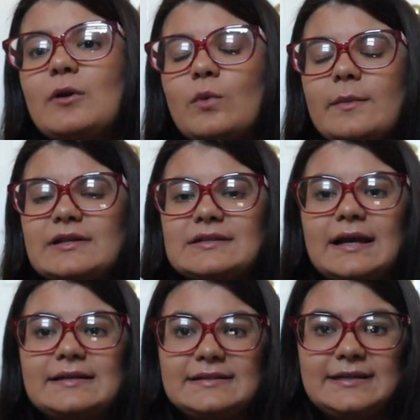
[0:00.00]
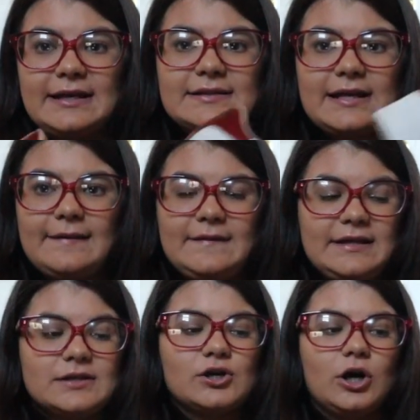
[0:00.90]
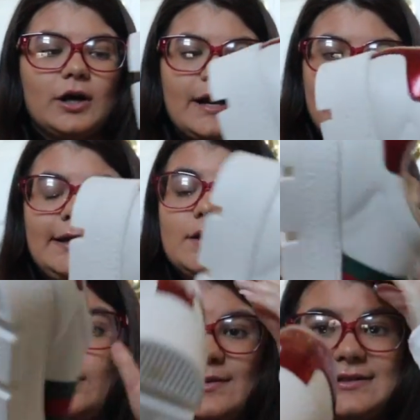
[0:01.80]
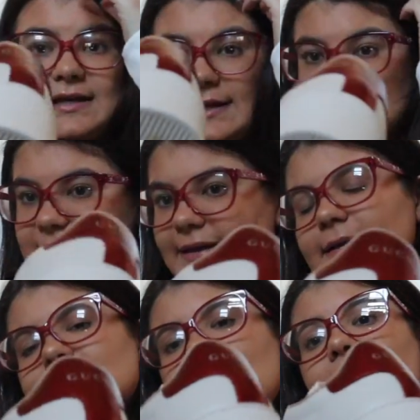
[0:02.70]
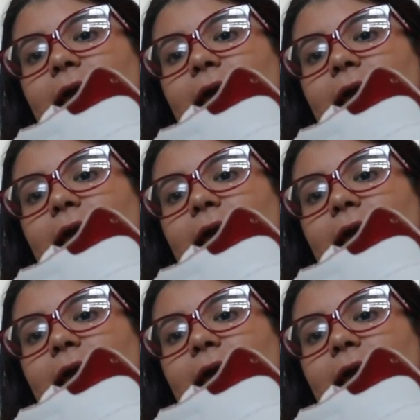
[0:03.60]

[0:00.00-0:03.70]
a women's size 6 and these are a women's size 6.